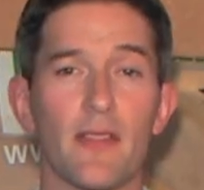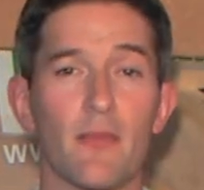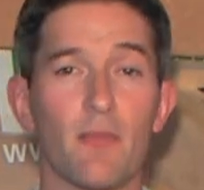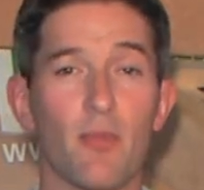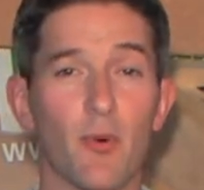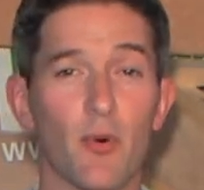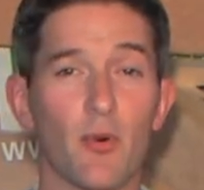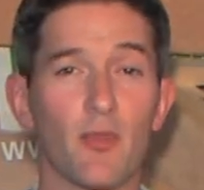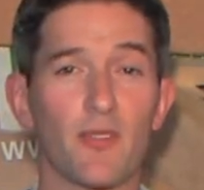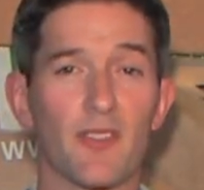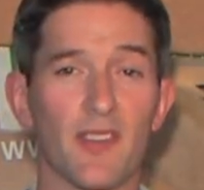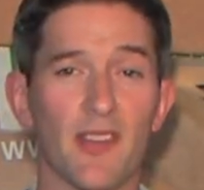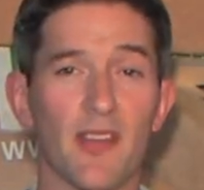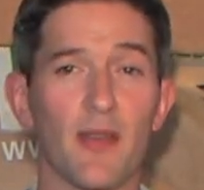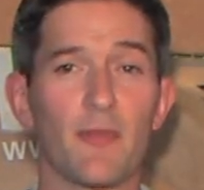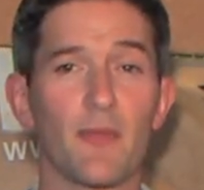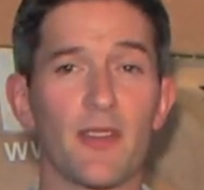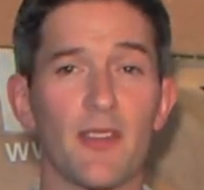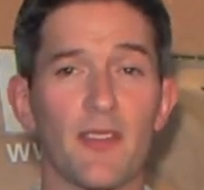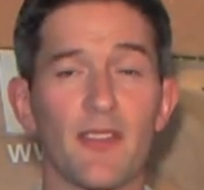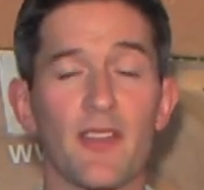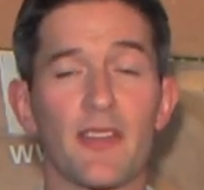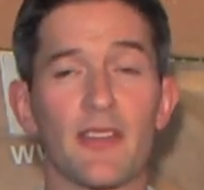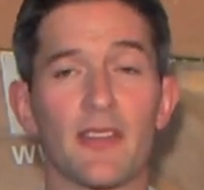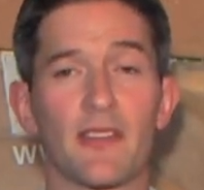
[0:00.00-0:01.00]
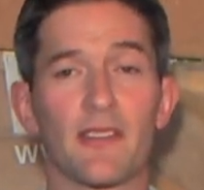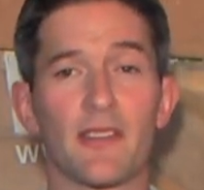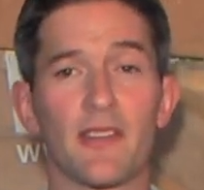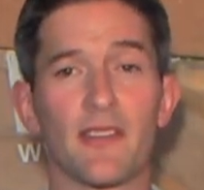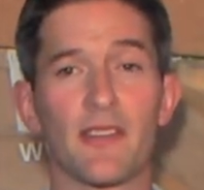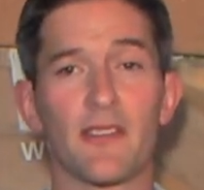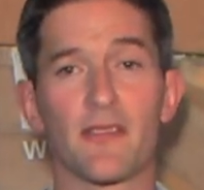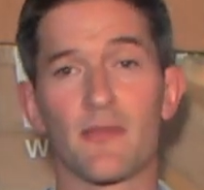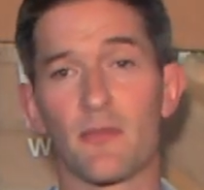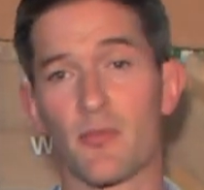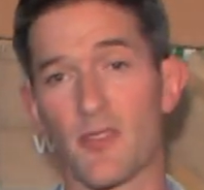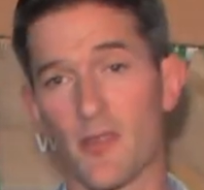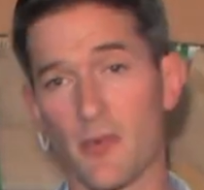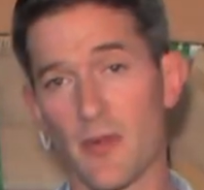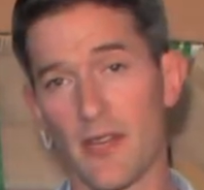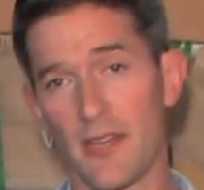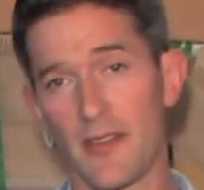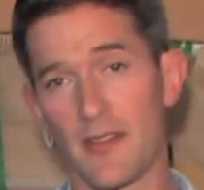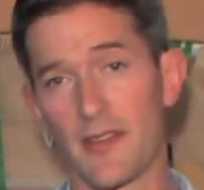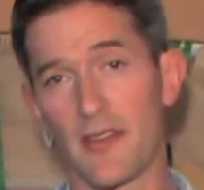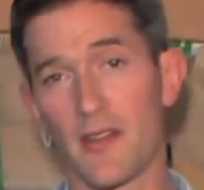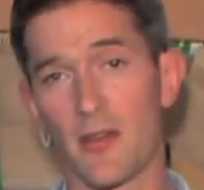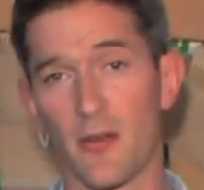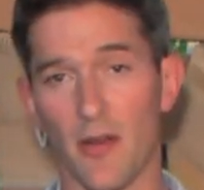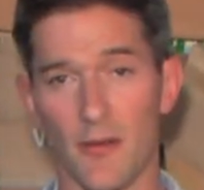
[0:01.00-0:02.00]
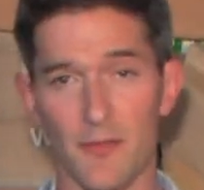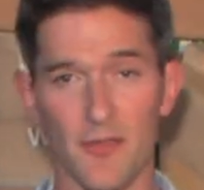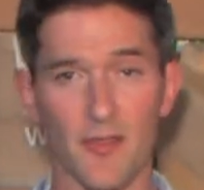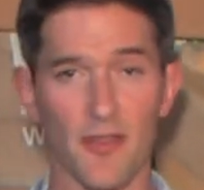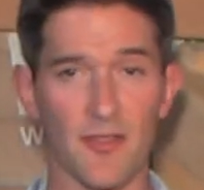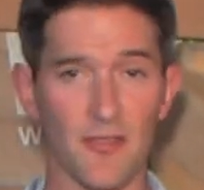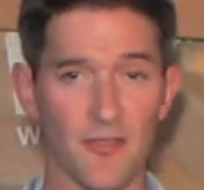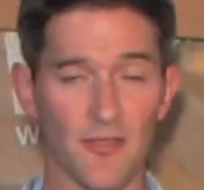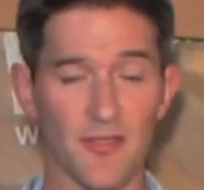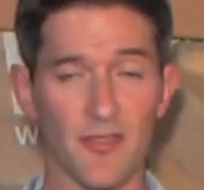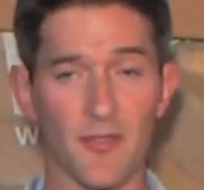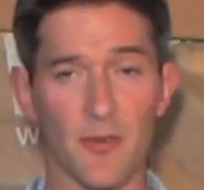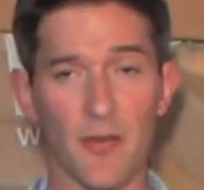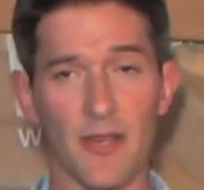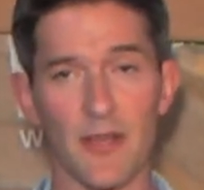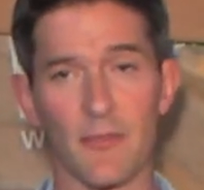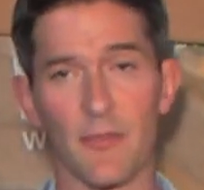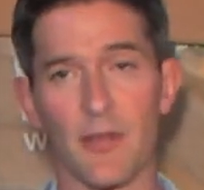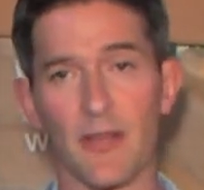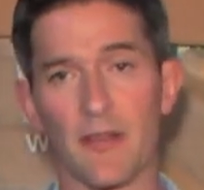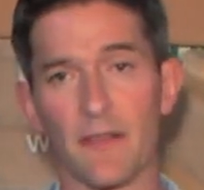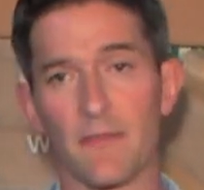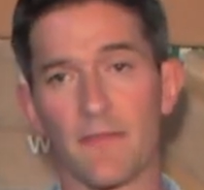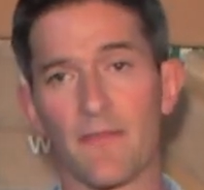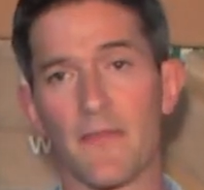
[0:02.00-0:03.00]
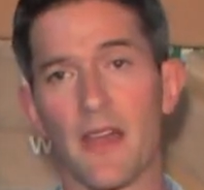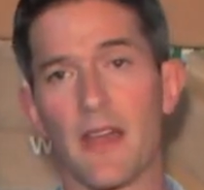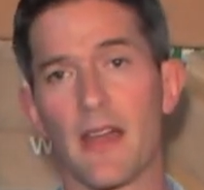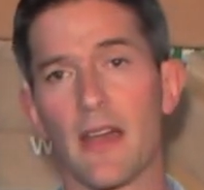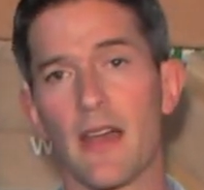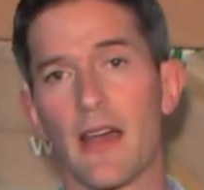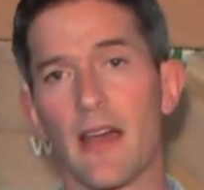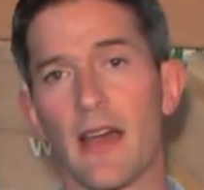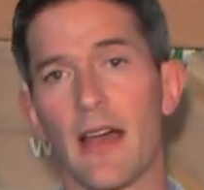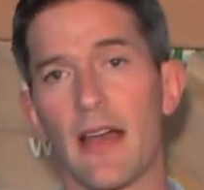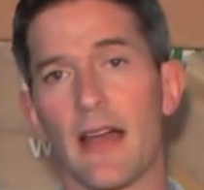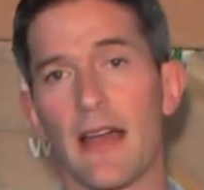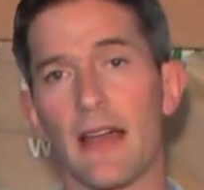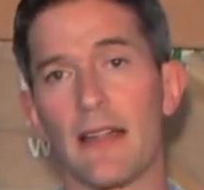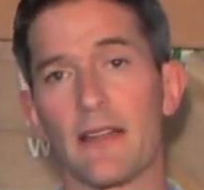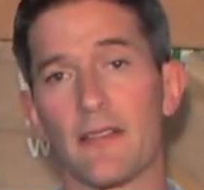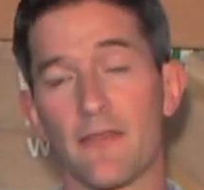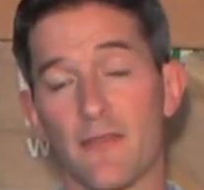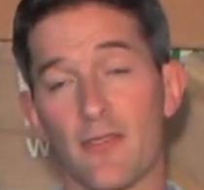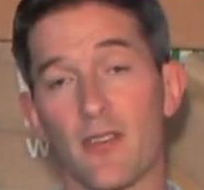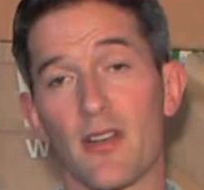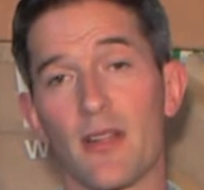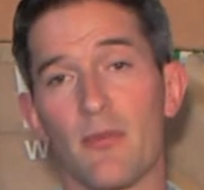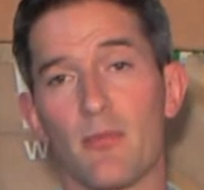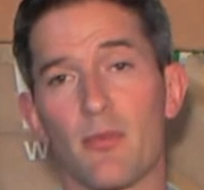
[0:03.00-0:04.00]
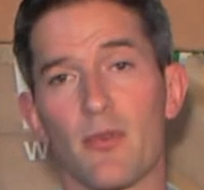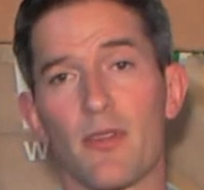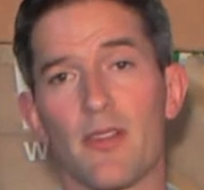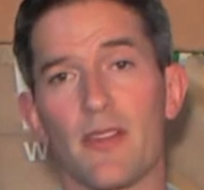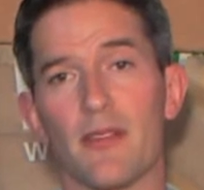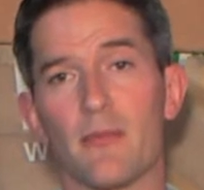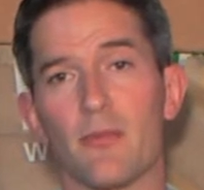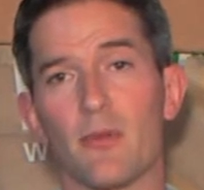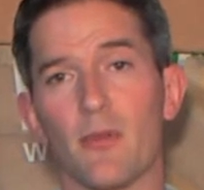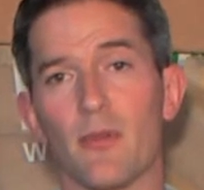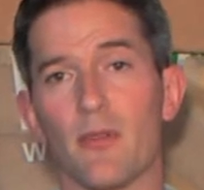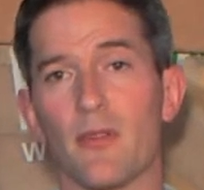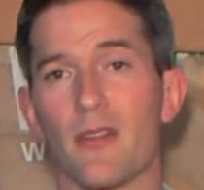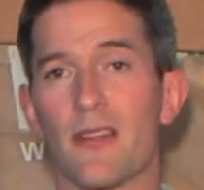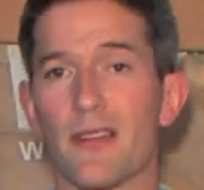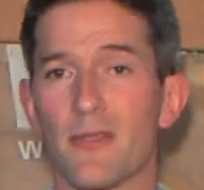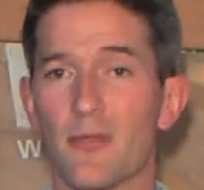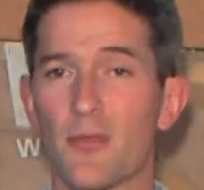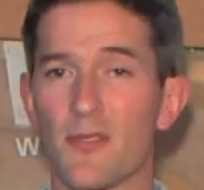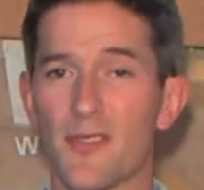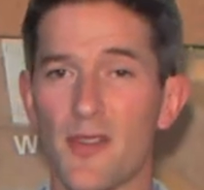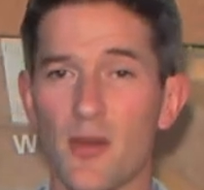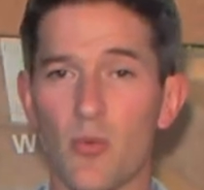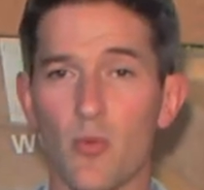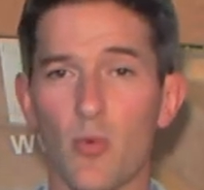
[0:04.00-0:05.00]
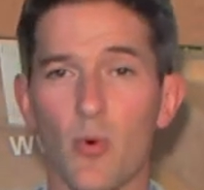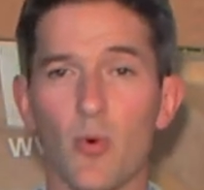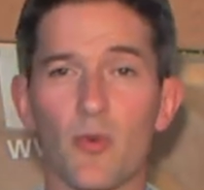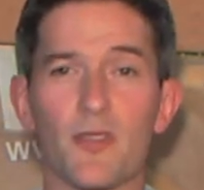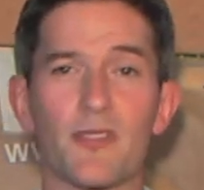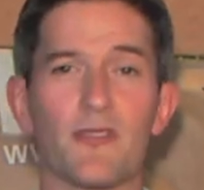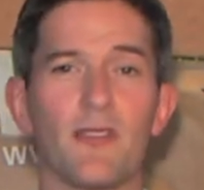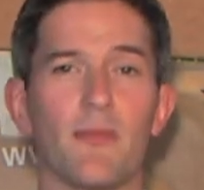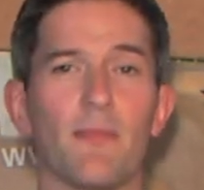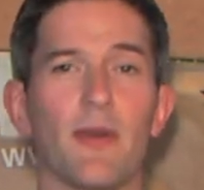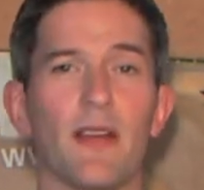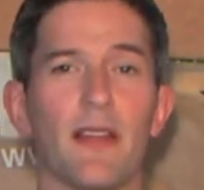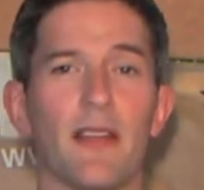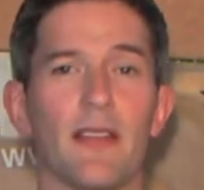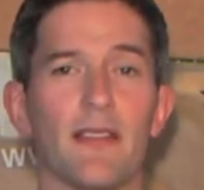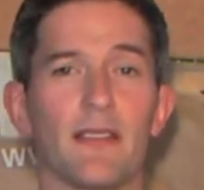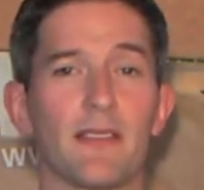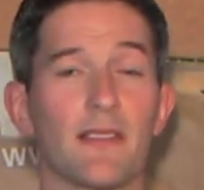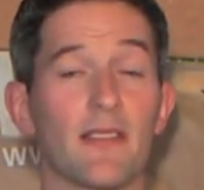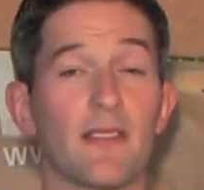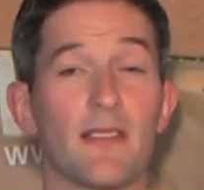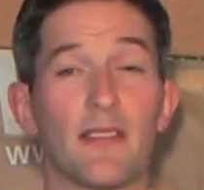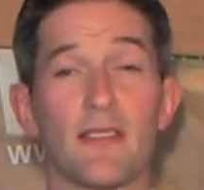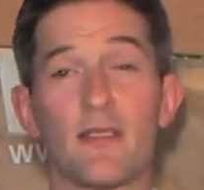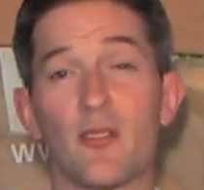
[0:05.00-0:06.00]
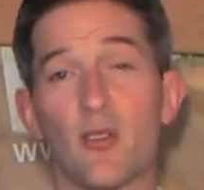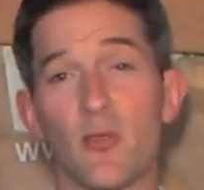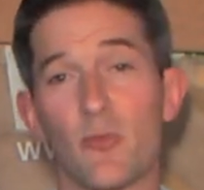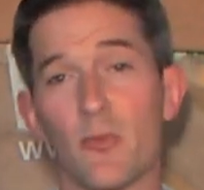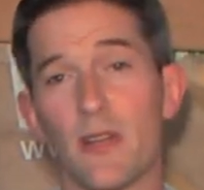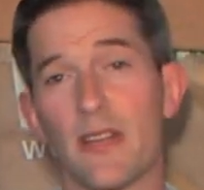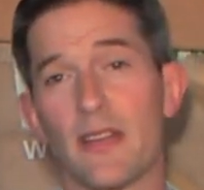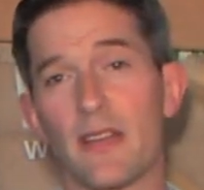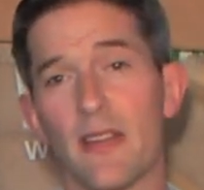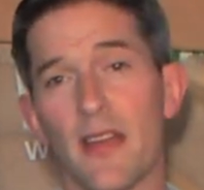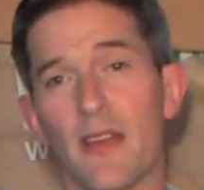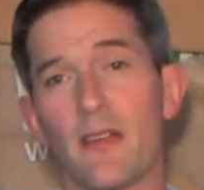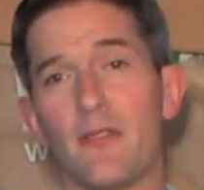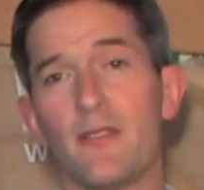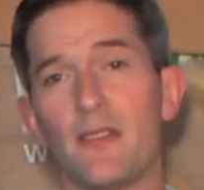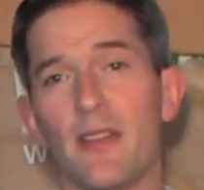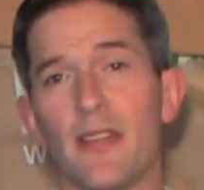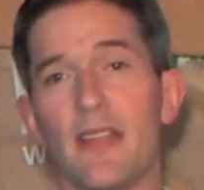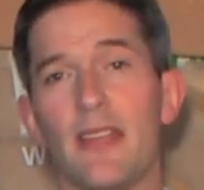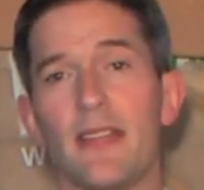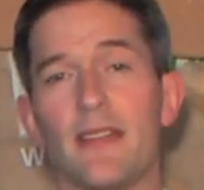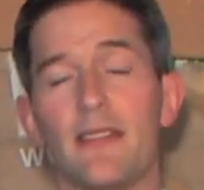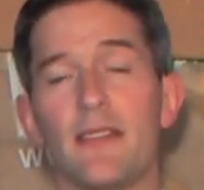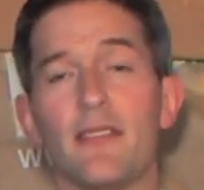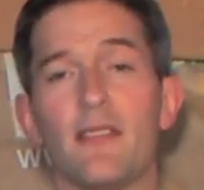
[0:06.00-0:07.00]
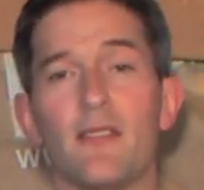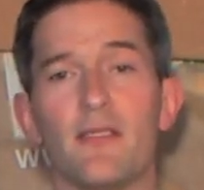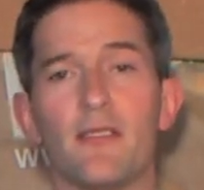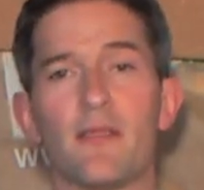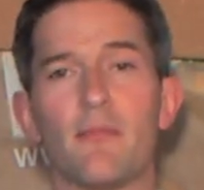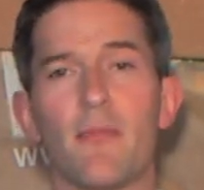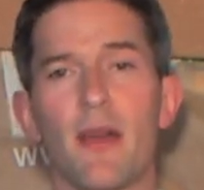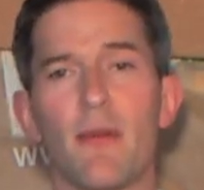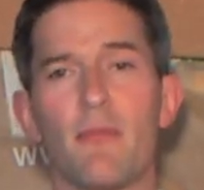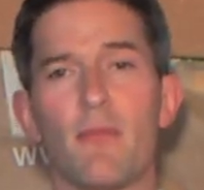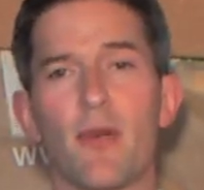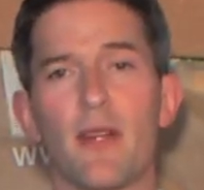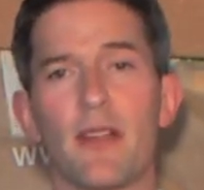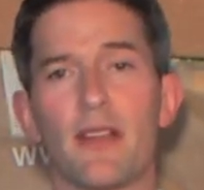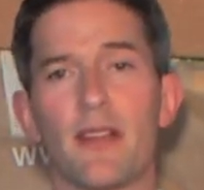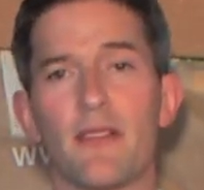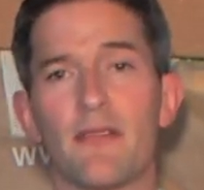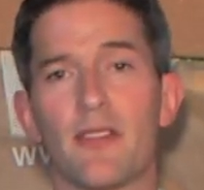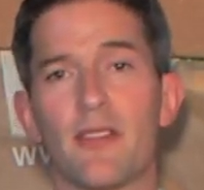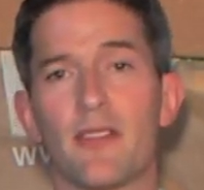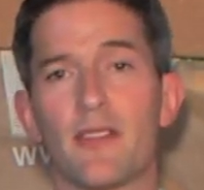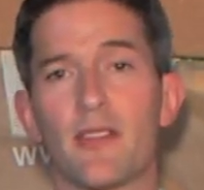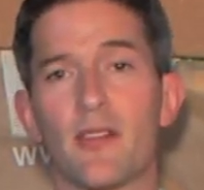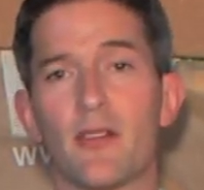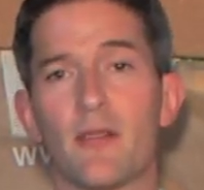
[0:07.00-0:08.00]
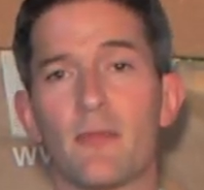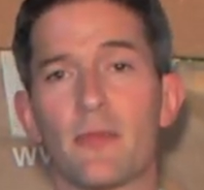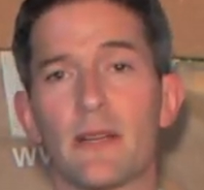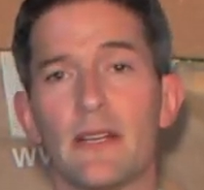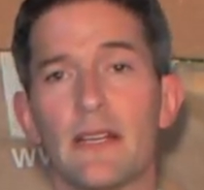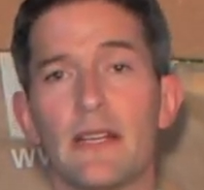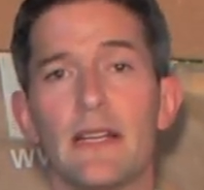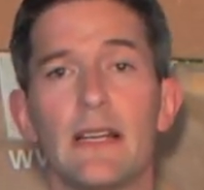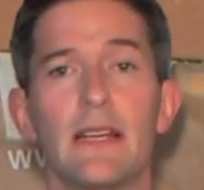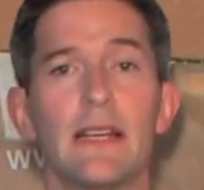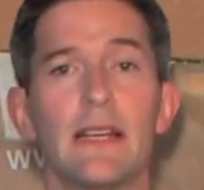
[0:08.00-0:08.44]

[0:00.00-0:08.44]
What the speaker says: The boards come in thicknesses from 22 up to 120mm and are fully breathable and also water repellent, so there's normally no need to use a membrane over the top.